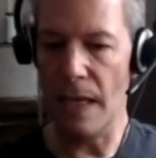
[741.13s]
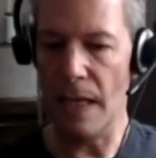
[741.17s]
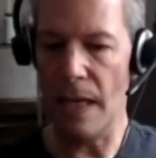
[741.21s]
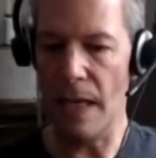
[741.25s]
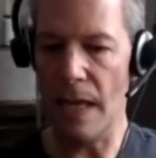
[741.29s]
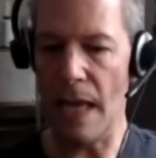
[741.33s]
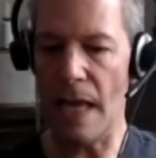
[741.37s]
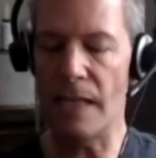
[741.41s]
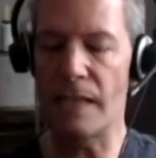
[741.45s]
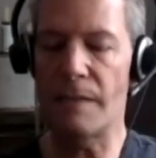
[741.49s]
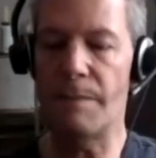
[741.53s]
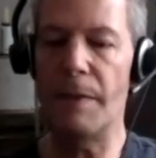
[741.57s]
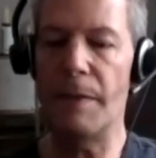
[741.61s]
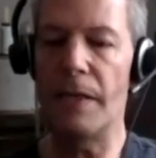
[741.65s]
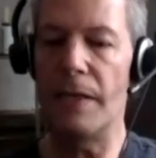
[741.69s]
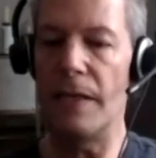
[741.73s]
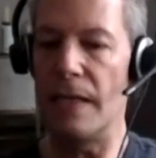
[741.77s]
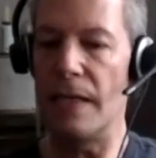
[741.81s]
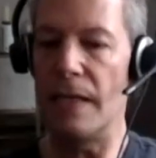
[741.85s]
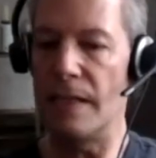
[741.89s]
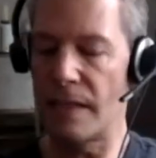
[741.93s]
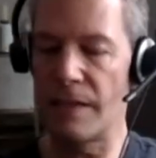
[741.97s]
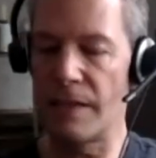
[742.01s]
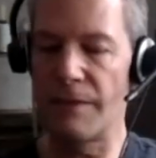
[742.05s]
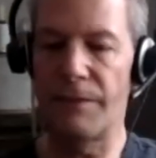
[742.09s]
has been
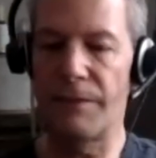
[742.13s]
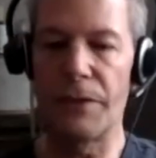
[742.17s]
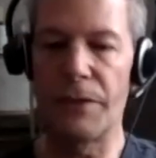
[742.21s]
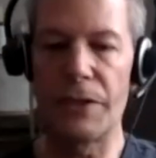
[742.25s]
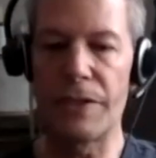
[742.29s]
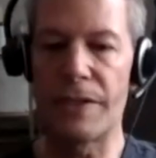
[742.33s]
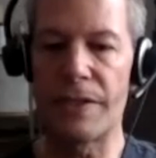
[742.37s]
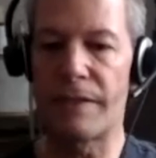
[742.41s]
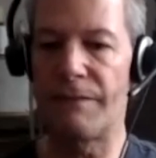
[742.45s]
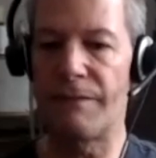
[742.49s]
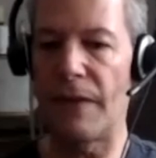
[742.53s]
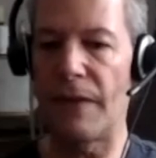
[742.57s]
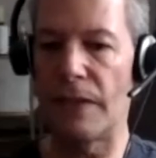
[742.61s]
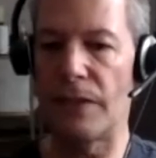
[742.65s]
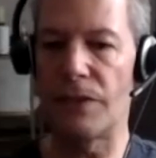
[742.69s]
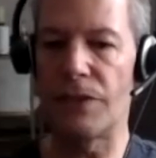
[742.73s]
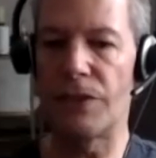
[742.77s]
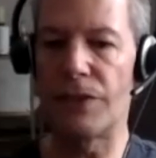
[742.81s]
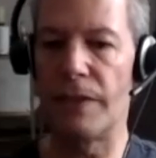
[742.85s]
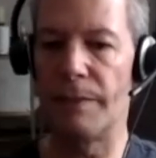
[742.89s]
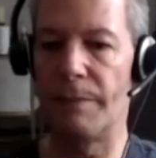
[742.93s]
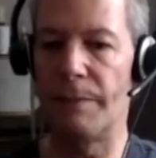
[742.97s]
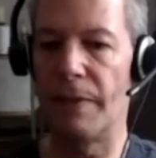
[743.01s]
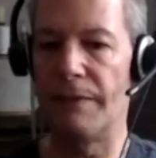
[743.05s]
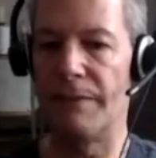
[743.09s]
it's the first
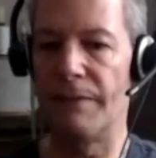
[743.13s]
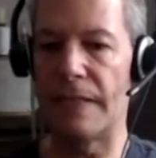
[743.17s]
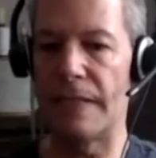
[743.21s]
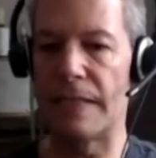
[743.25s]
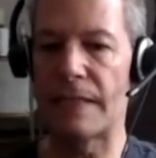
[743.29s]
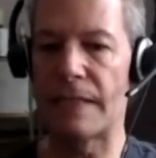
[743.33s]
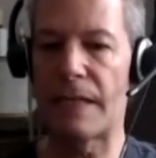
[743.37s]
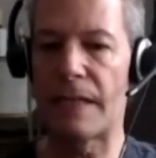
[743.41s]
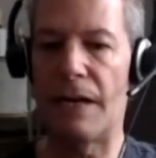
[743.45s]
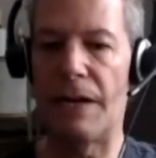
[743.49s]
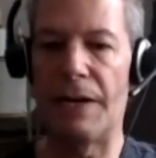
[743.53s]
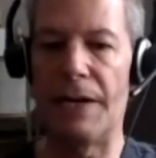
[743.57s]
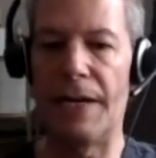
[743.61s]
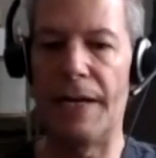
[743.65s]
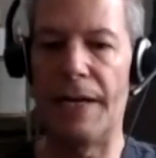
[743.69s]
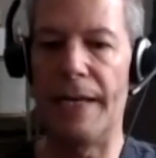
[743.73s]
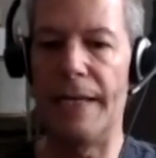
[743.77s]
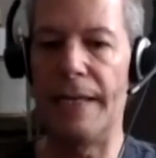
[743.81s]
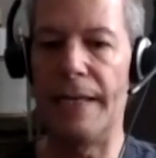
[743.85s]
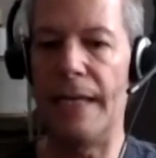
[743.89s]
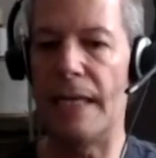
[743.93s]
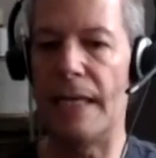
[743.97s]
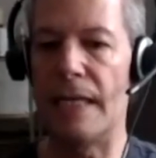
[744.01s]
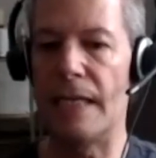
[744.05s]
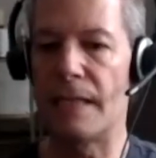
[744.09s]
fellowship of its
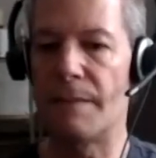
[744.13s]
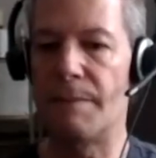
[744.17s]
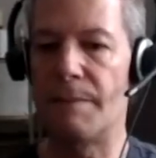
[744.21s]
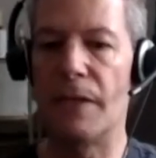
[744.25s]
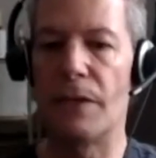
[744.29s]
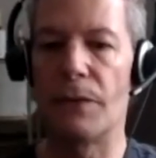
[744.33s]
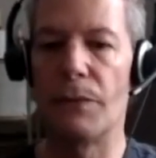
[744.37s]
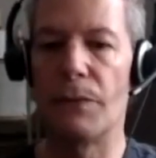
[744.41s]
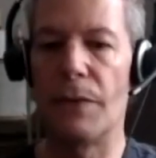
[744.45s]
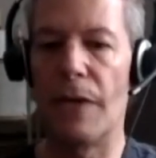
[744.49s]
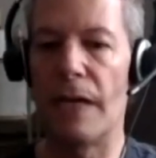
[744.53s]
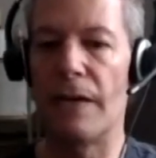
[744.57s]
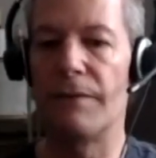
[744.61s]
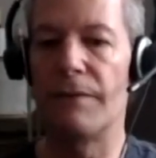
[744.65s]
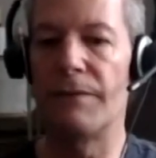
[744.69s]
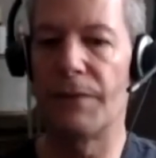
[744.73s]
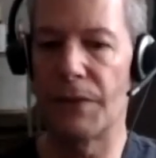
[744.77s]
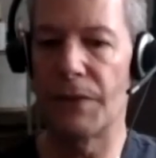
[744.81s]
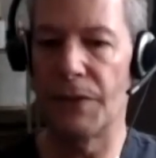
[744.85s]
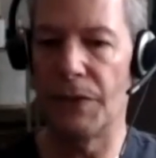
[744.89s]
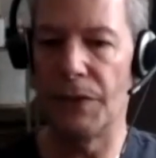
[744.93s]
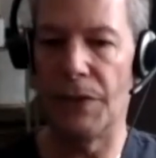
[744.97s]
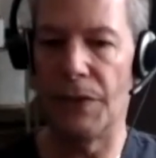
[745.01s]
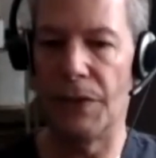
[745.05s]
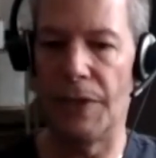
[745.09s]
kind and has been around for
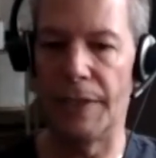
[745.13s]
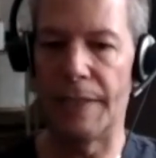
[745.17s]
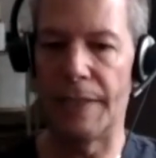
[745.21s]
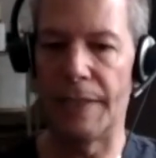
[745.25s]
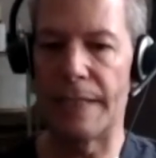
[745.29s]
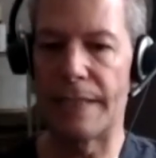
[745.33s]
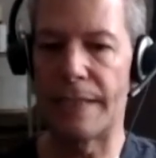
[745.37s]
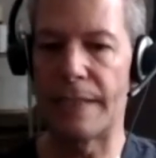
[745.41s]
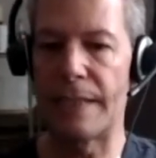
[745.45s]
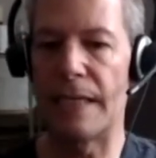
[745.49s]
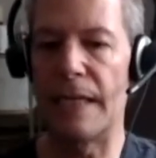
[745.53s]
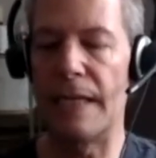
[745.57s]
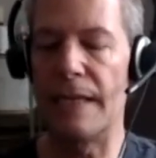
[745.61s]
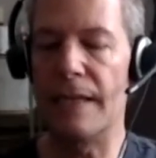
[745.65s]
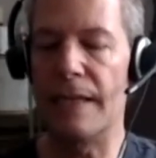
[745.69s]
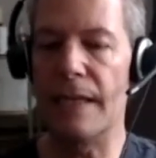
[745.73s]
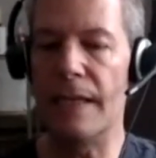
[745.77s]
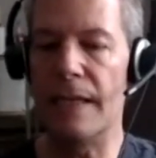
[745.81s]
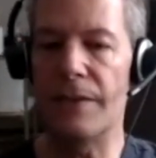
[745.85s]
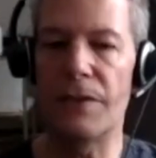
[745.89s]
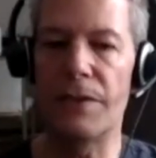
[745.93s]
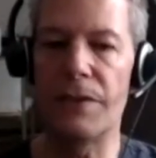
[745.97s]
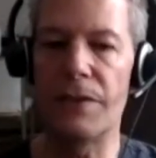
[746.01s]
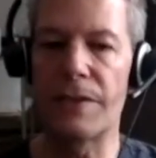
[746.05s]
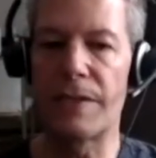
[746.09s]
the longest and i
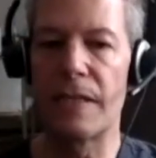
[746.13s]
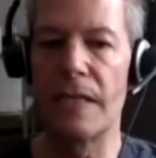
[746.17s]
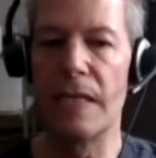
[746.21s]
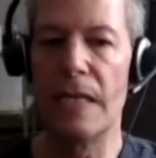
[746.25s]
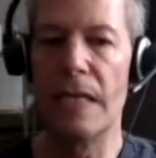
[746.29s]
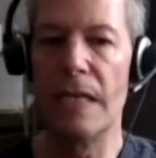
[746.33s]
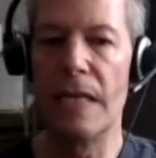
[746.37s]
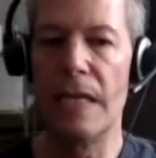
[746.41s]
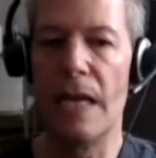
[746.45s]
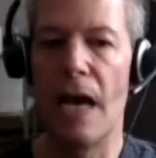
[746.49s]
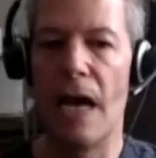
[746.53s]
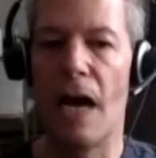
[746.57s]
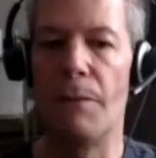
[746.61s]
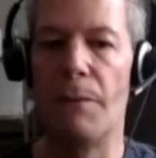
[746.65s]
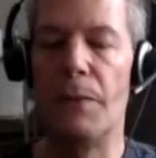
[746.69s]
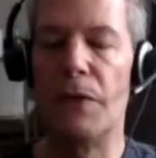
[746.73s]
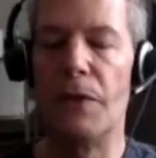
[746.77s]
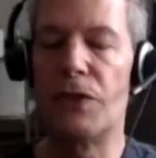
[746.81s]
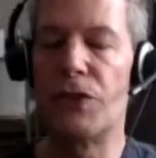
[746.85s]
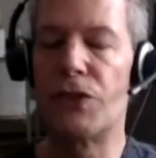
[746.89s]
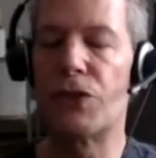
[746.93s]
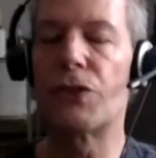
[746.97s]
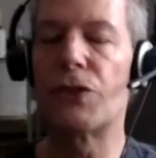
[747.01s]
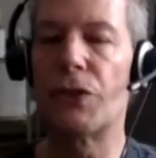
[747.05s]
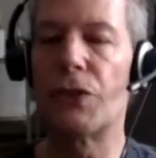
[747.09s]
think there's a
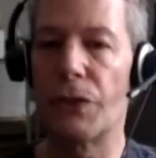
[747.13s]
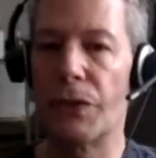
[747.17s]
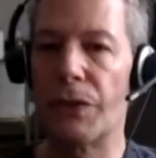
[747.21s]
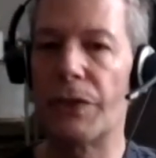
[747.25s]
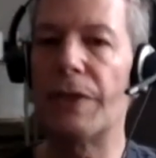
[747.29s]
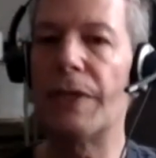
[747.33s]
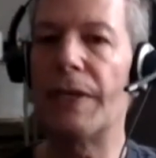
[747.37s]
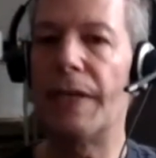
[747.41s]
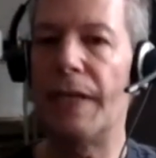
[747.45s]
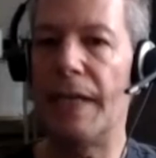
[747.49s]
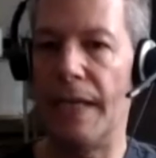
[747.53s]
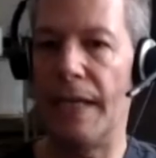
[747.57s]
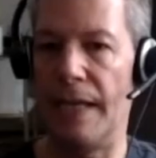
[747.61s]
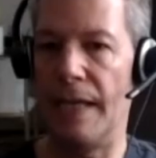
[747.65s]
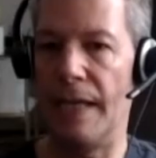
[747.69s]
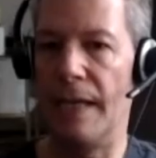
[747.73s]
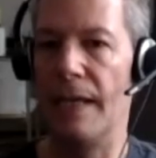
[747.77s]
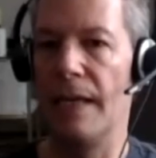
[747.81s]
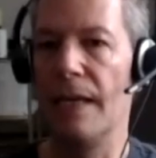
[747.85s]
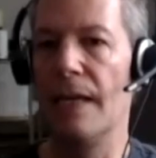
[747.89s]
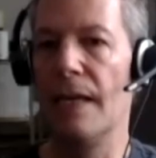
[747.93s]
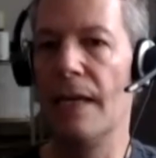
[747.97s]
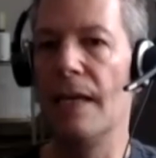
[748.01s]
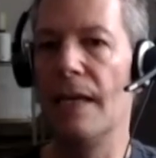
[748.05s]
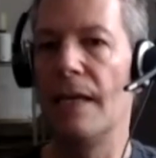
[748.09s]
maturity
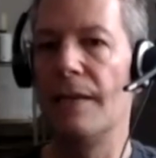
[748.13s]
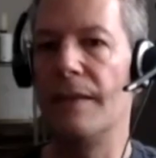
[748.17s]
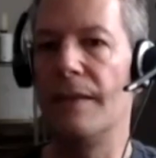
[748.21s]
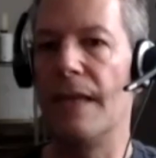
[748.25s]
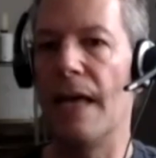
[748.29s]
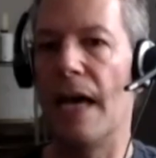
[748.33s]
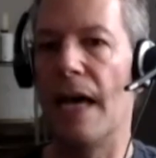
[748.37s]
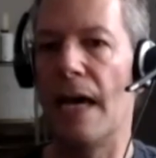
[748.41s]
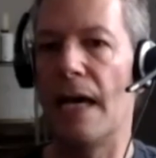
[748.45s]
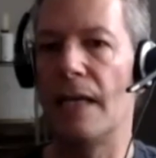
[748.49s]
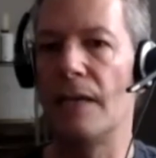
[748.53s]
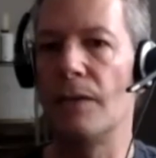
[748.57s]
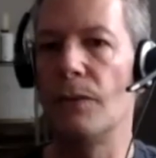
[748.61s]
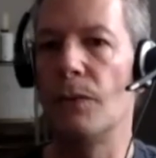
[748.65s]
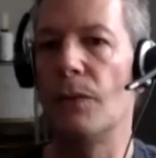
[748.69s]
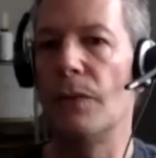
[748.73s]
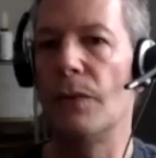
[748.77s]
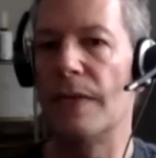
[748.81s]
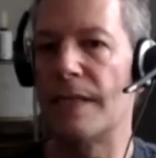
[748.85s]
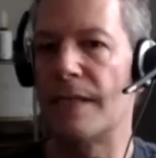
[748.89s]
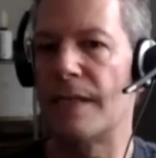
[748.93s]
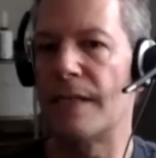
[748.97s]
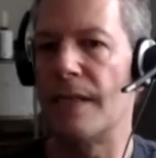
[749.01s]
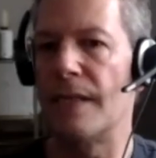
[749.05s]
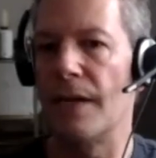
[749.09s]
that
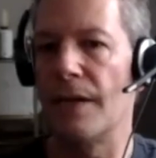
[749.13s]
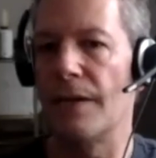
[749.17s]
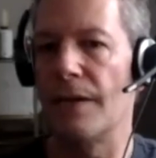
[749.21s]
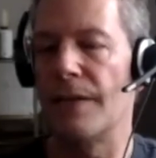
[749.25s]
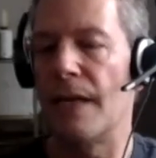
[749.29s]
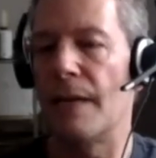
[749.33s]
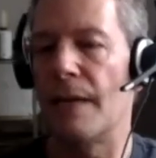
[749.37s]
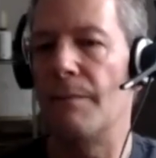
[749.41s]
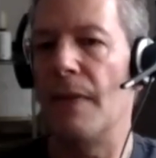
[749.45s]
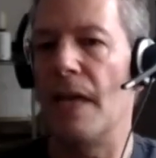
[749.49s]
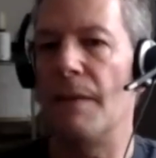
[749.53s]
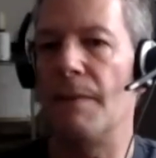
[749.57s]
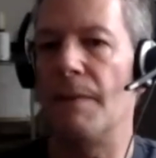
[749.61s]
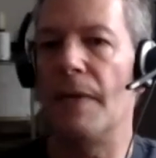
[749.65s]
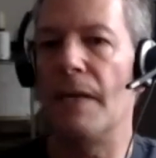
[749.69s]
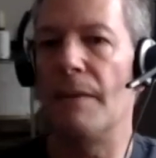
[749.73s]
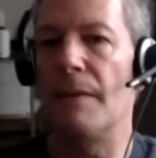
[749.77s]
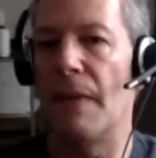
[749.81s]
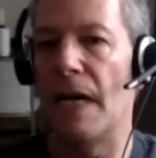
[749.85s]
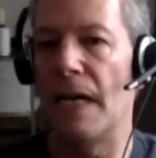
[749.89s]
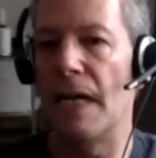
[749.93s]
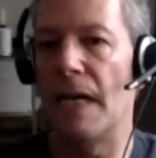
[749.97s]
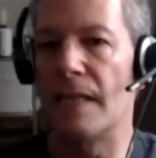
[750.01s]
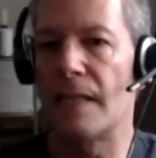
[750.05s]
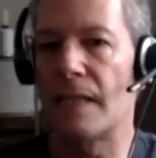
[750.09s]
was there that maybe
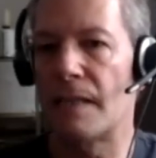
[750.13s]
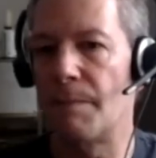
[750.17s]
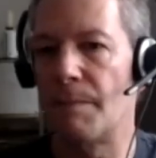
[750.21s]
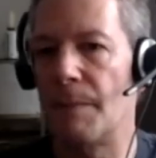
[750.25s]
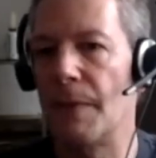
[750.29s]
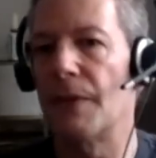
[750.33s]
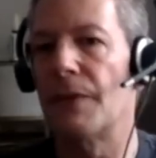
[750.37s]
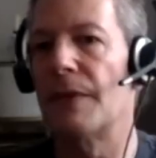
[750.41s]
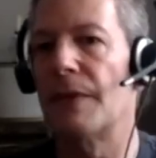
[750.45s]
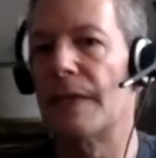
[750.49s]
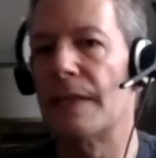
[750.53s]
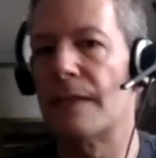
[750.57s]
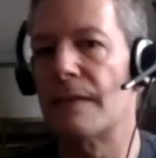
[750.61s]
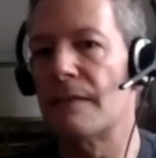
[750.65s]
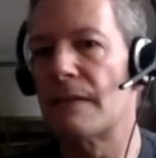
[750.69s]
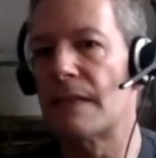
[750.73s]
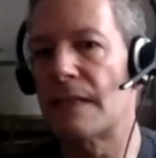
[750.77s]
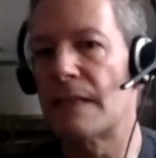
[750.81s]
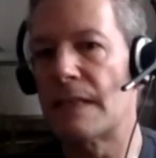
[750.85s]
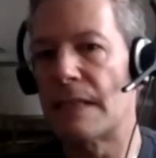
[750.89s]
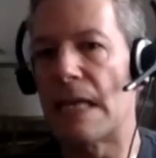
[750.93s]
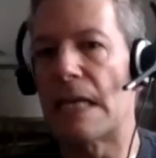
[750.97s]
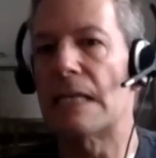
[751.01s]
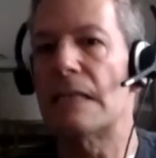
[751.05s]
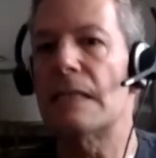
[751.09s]
my spirit
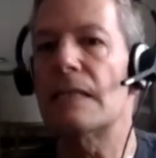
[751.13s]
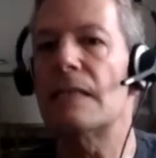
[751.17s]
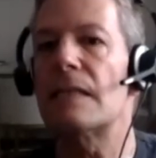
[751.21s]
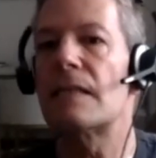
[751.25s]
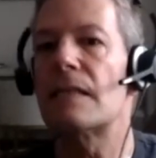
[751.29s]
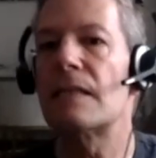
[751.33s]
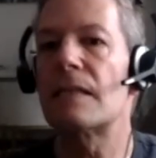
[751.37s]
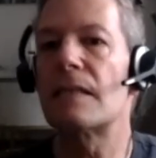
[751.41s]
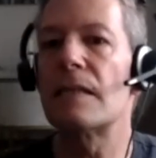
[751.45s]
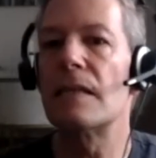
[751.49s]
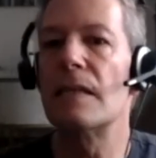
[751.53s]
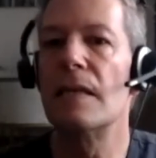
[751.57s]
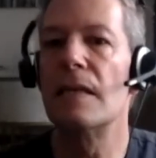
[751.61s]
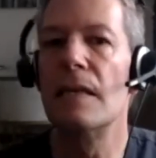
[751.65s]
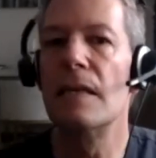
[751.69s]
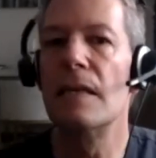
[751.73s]
sensed